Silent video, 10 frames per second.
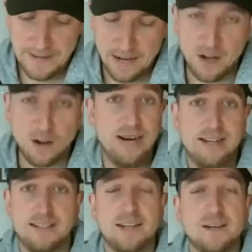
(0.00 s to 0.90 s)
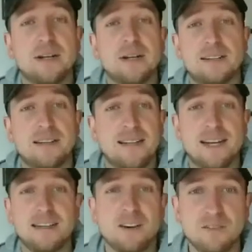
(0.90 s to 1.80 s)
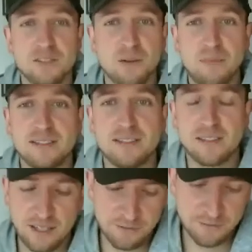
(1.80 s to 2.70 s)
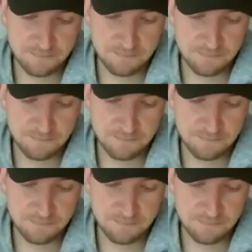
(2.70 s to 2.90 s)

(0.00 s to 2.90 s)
All right, but that covers all the basic stuff.